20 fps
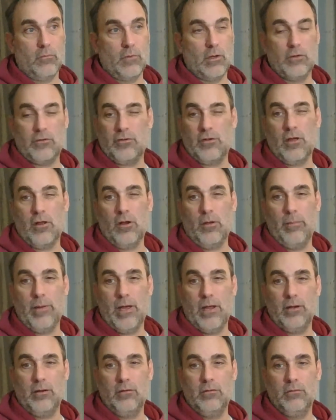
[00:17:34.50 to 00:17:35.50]
it's not all
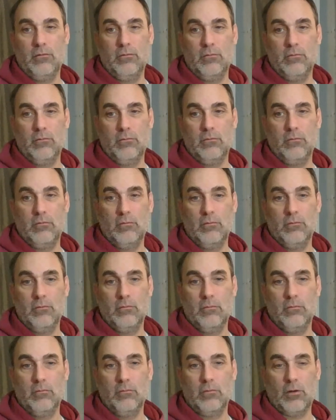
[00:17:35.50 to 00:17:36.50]
bad.
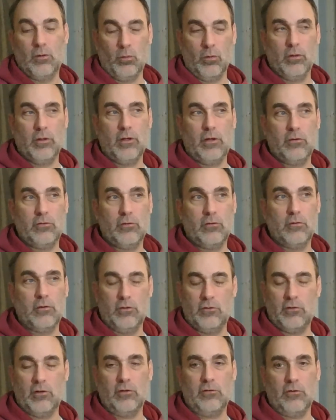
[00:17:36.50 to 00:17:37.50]
It really is.
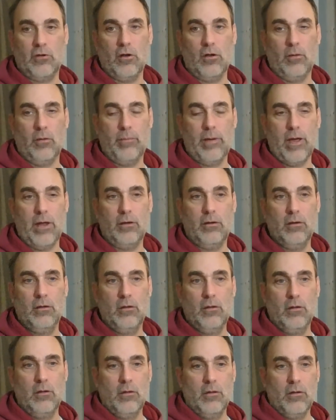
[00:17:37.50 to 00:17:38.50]
It's, it's not all bad.
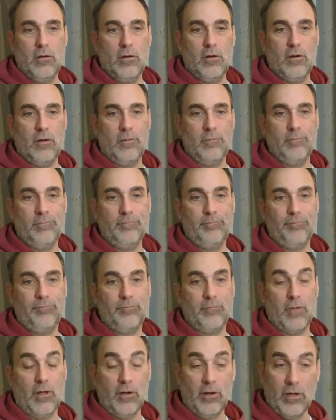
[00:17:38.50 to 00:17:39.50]
Um,
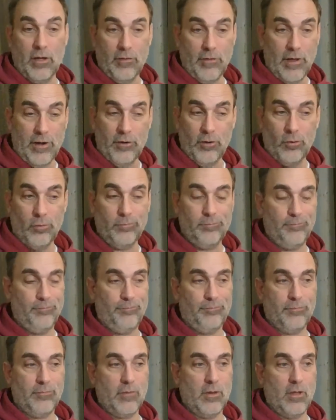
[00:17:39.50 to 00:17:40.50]
on that note,
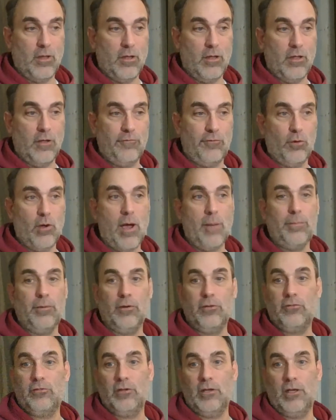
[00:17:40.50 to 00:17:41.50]
if you happen
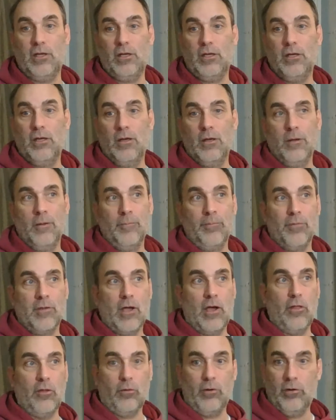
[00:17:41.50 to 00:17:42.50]
to see
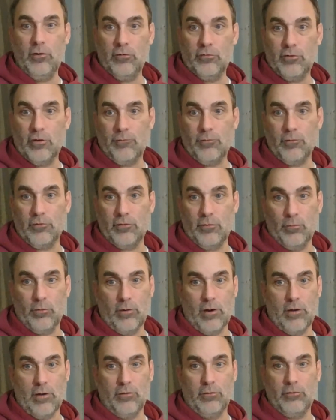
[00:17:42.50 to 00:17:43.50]
either in yourself or someone
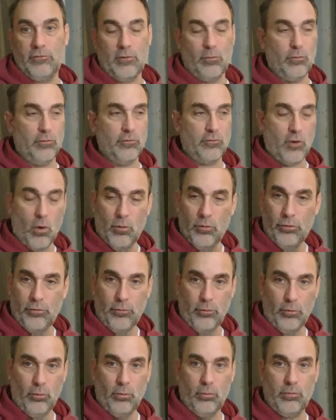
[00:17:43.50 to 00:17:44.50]
around you, someone's going
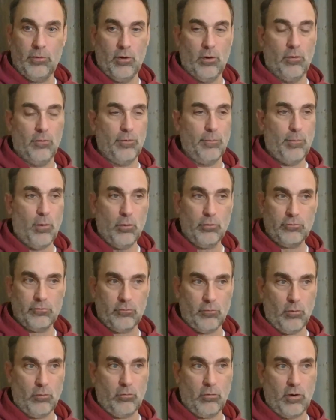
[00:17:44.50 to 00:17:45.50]
through, you know, the
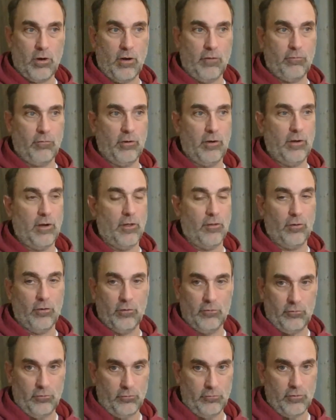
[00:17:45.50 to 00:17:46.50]
post-stroke recovery, either
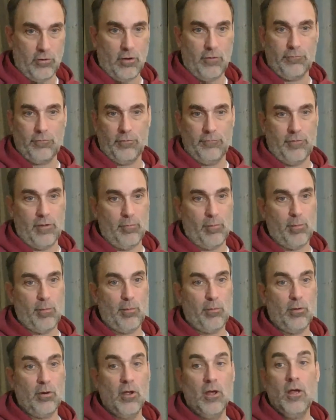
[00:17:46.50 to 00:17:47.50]
it's yourself or a family
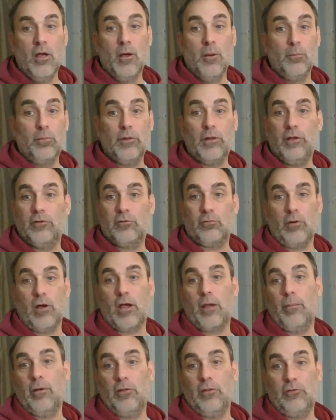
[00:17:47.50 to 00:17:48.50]
member, please
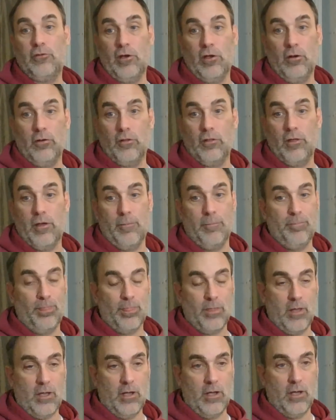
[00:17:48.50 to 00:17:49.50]
recommend the channel to them.
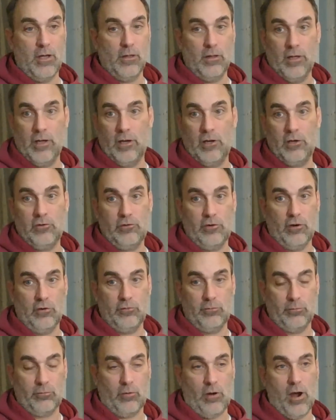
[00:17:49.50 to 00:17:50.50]
Uh, like, share,
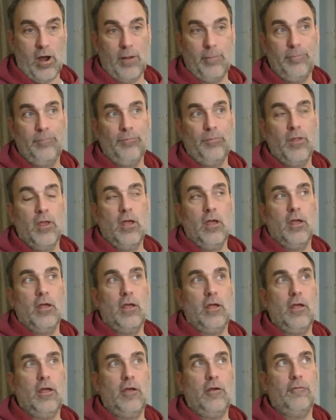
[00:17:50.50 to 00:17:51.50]
subscribe.
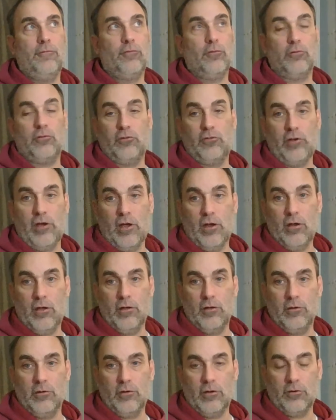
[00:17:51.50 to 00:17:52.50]
If there's a, chan-
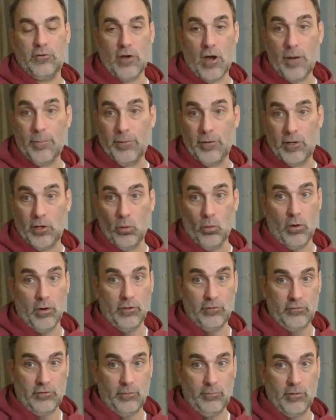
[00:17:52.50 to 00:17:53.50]
a, a, topic you want
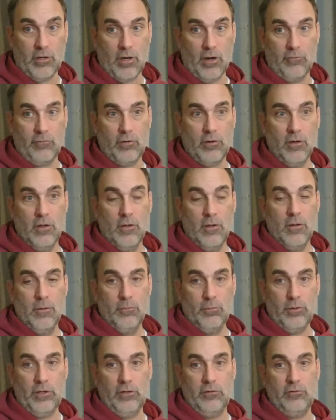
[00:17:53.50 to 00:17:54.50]
to see me cover,
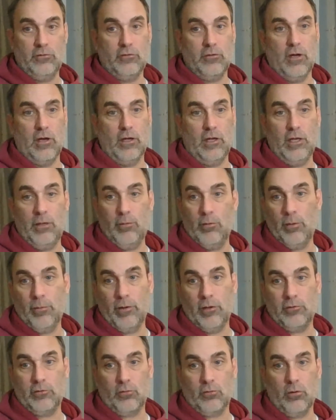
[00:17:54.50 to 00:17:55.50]
please uh, email
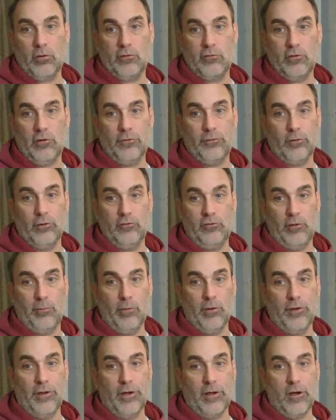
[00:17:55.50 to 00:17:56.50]
me at strokeassaulter at
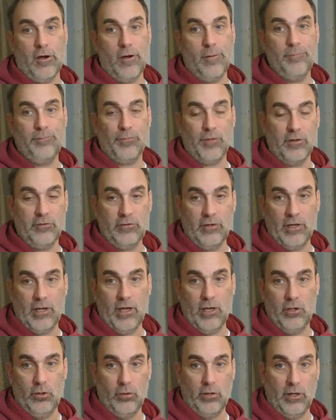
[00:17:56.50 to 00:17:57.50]
gmail.com. I say
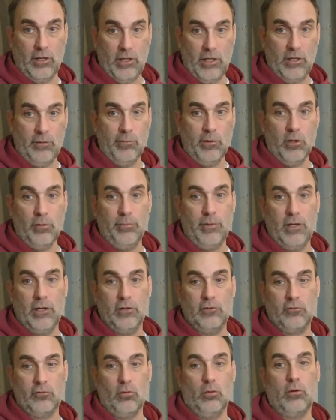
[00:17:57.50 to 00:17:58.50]
again, you can email me
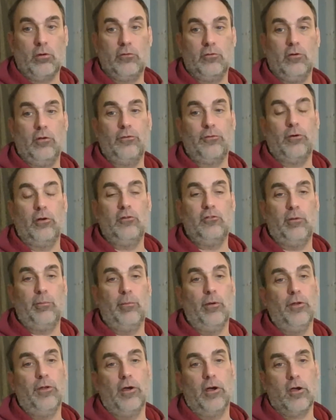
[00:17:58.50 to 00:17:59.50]
at strokeassaulter at
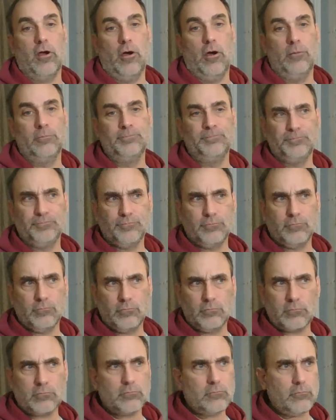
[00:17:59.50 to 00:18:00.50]
gmail.com.
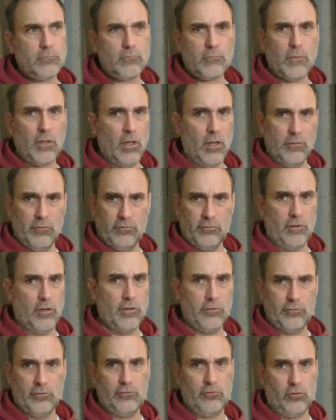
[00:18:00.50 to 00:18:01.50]
And as long
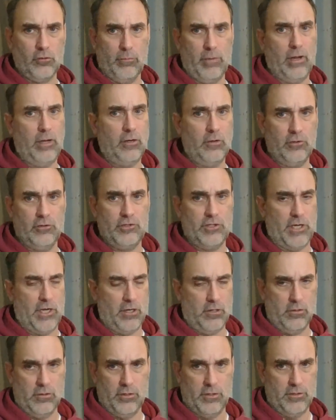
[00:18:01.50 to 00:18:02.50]
as it's germane to the
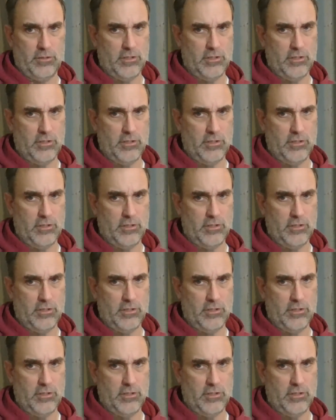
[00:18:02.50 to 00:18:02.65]
channel and